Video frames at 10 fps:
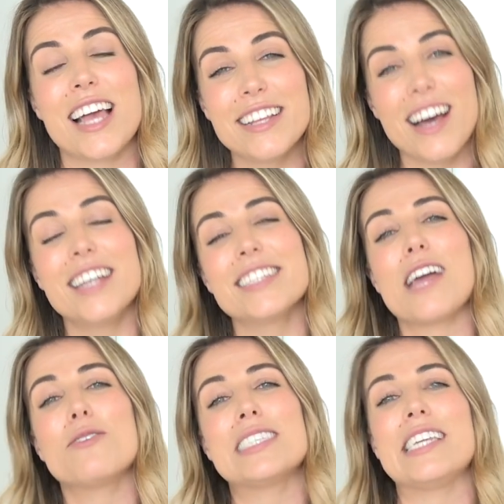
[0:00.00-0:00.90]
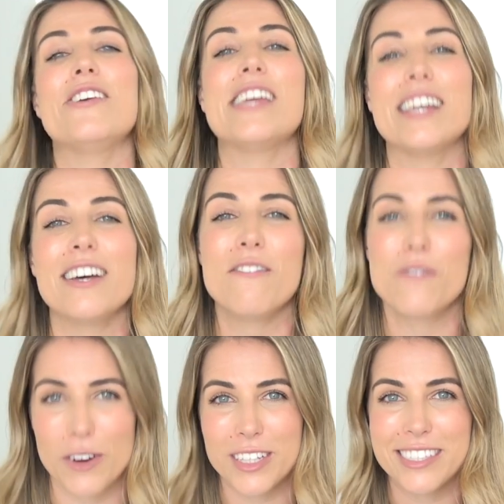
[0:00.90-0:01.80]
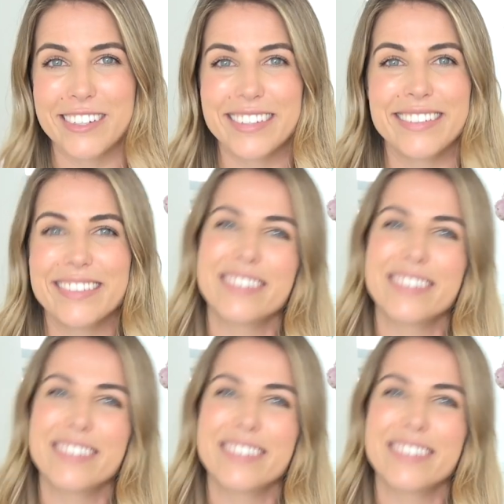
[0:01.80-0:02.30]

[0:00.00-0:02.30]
And guys, I will see you here very soon.